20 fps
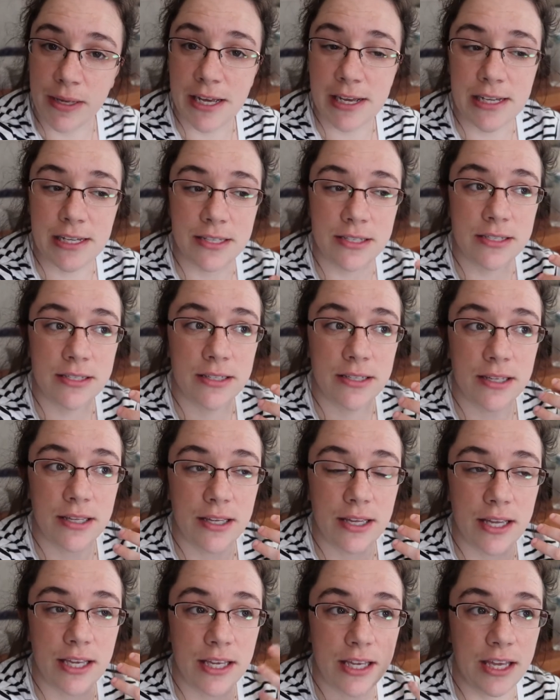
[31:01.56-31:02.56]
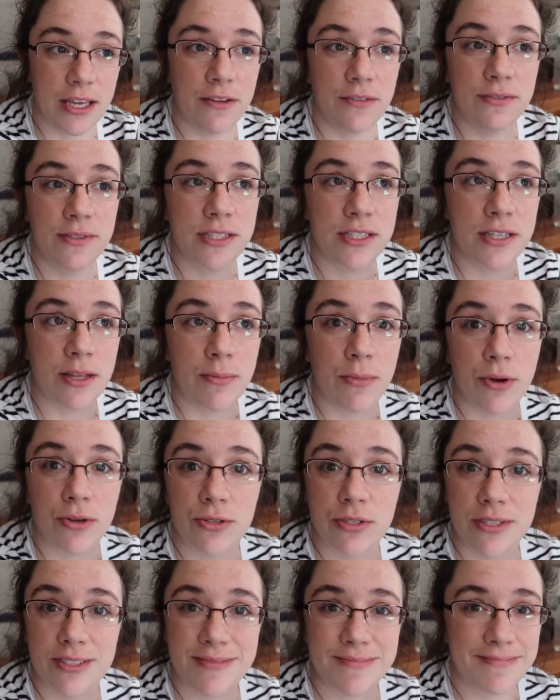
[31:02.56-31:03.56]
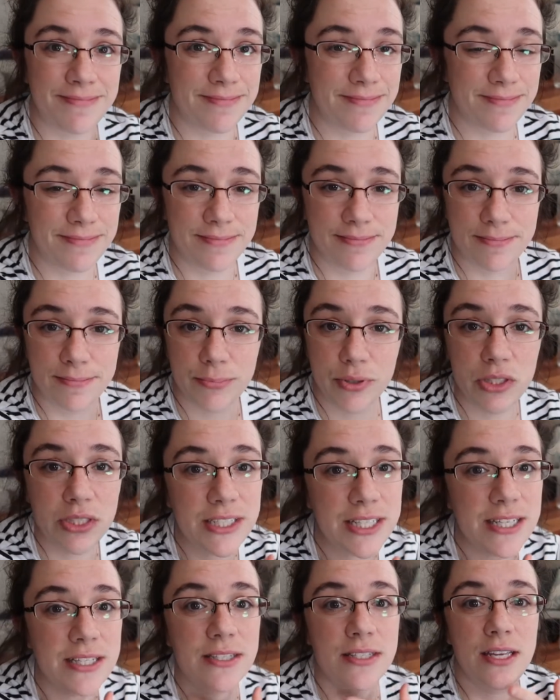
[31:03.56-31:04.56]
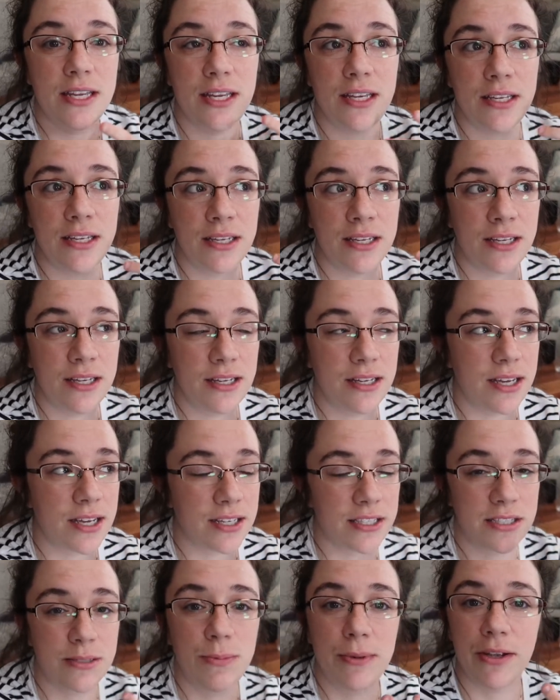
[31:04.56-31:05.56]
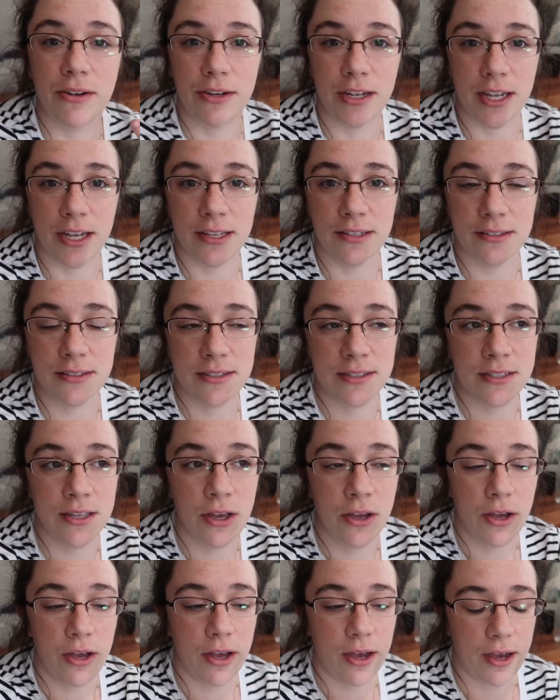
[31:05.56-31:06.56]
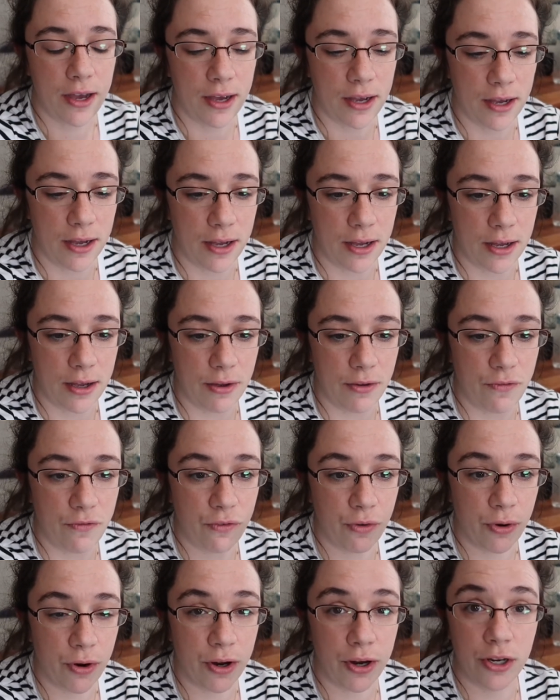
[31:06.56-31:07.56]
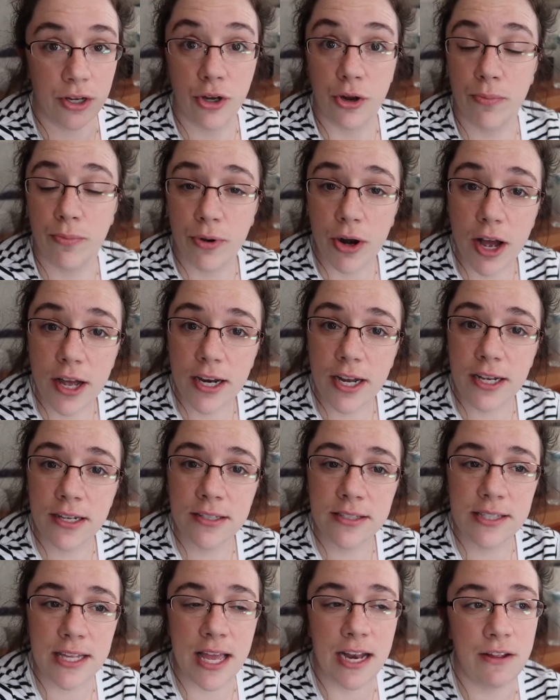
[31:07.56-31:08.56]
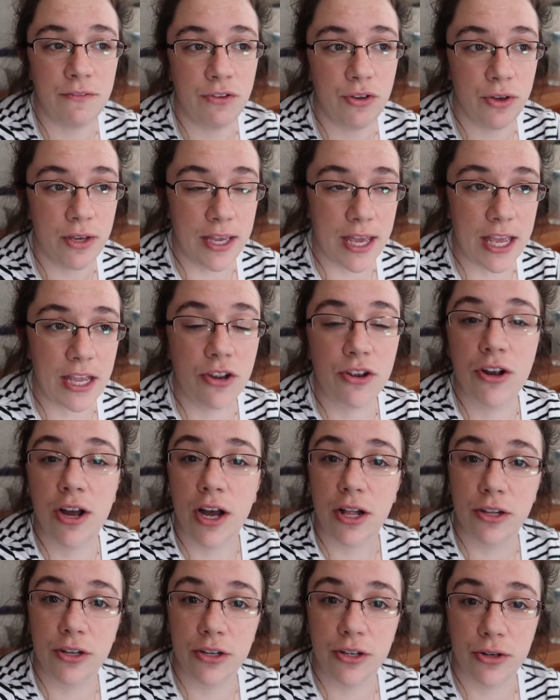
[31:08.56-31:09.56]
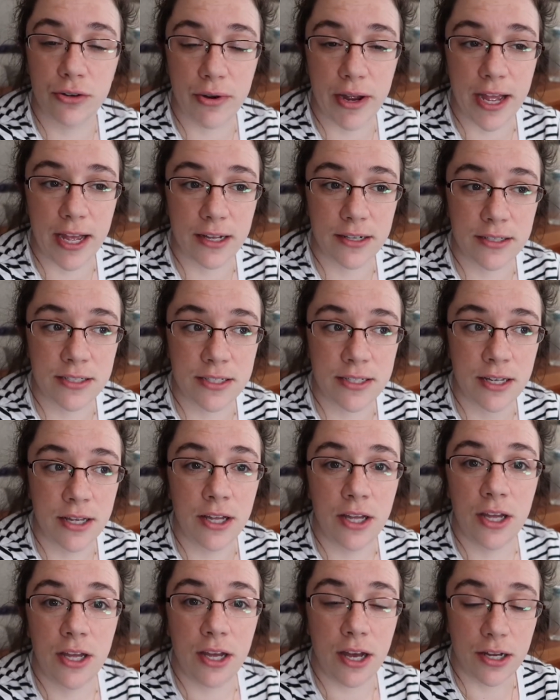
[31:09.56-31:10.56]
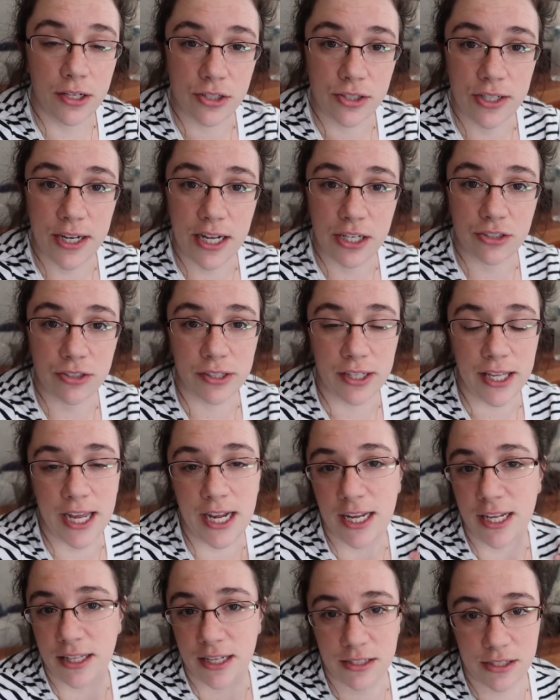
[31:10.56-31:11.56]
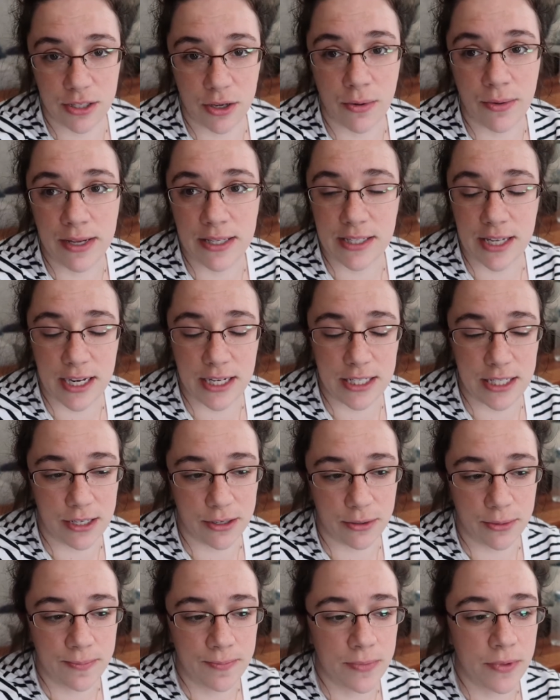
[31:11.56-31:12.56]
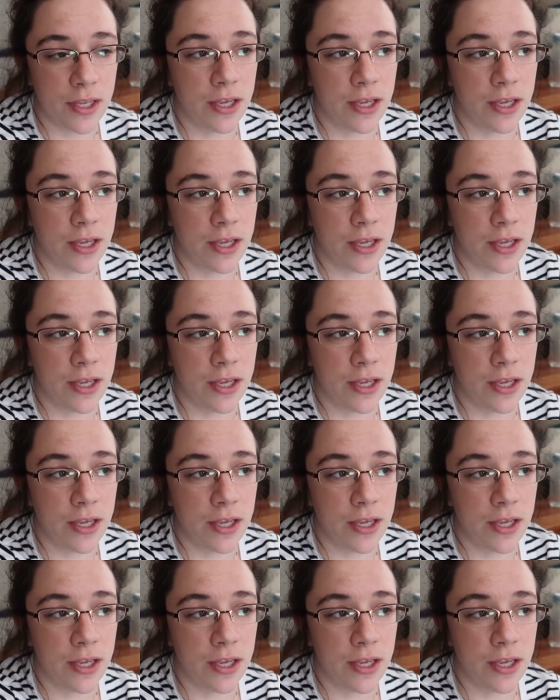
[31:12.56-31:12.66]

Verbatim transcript: because it gives the most pleasing experience for your products, and if you can get your color correct under natural lighting, that's always ideal.